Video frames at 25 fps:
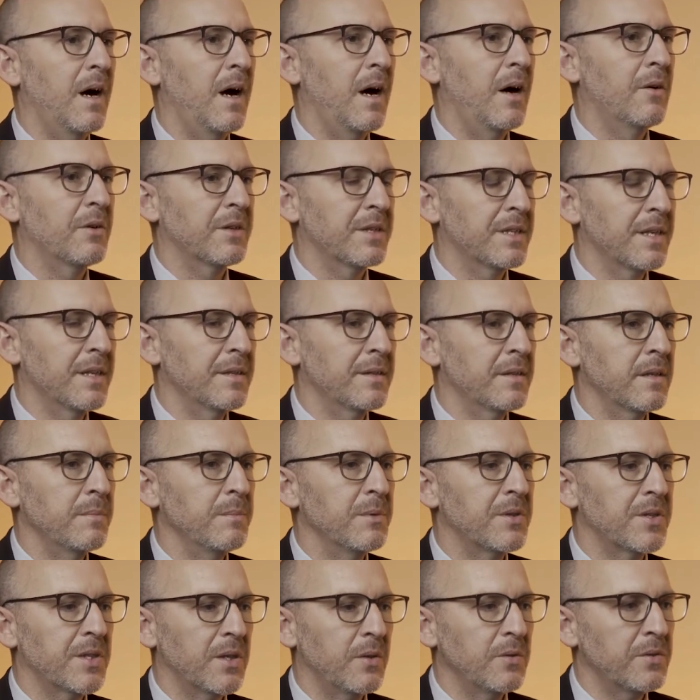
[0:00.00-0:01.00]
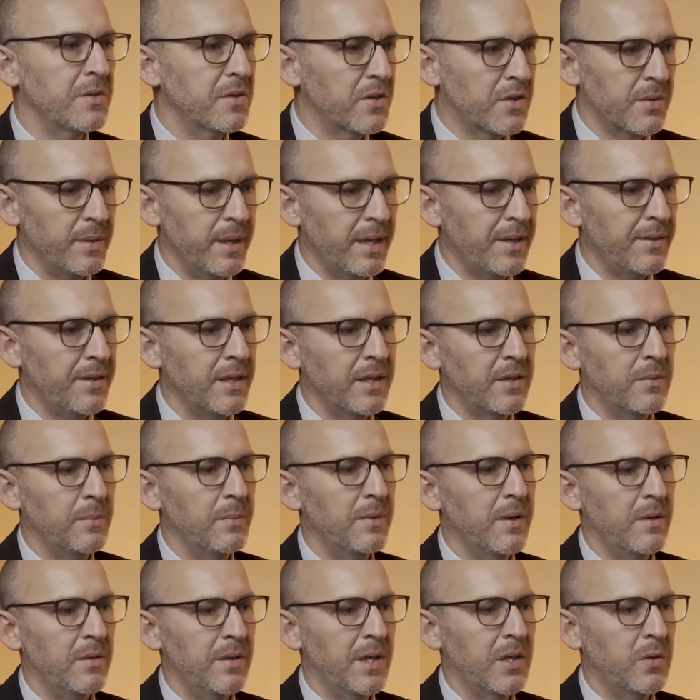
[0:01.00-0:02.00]
our system is so strict
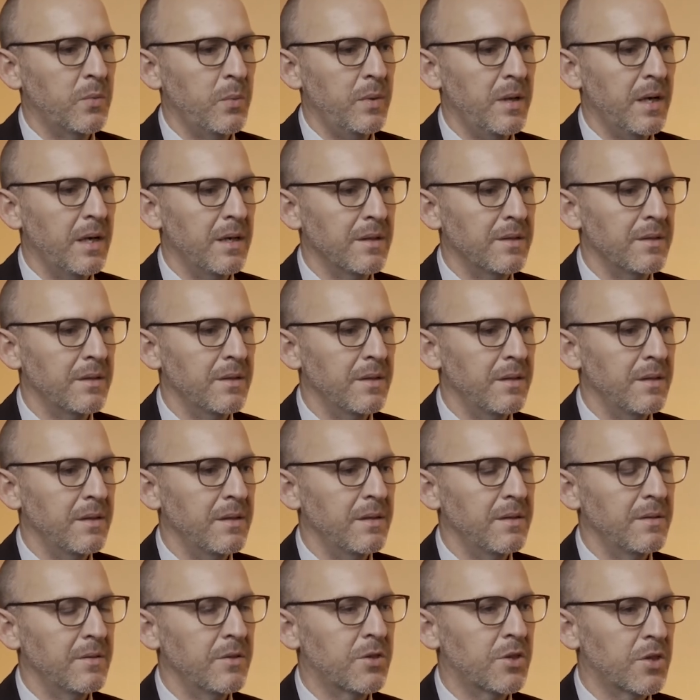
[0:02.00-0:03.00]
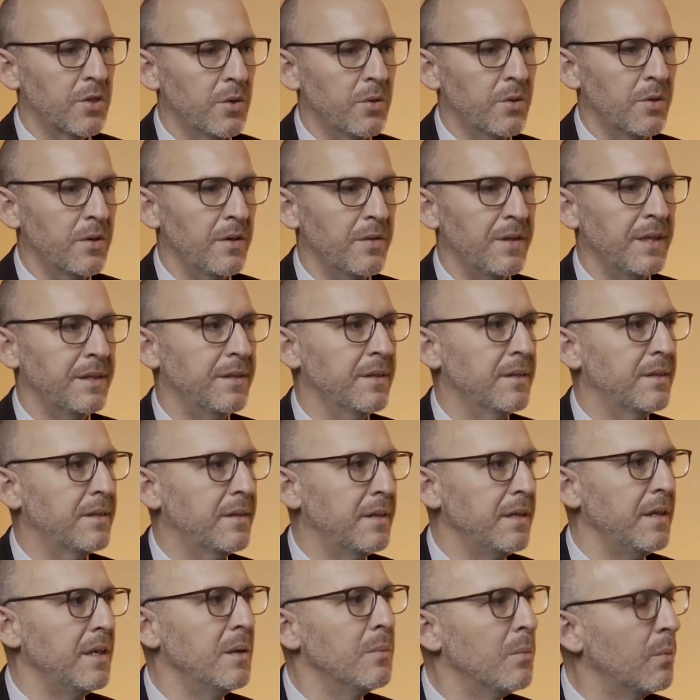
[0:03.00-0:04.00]
that we are sure that the
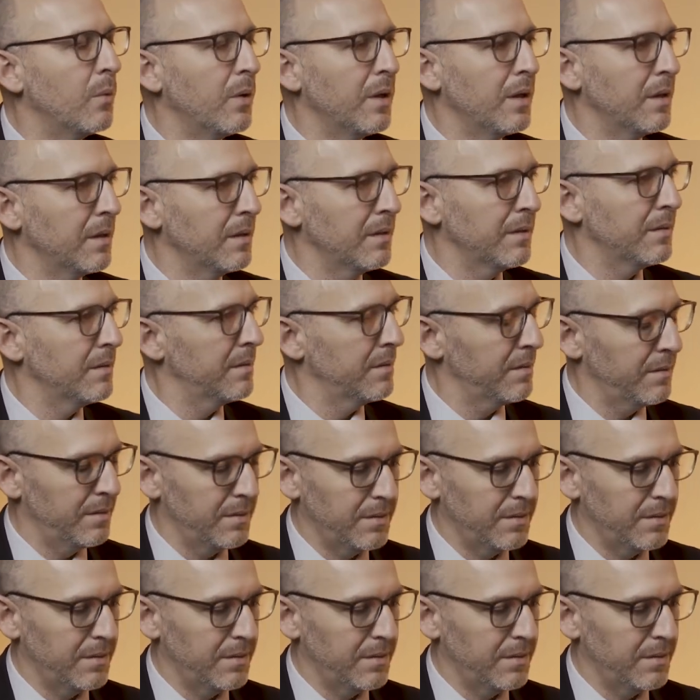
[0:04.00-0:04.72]
team will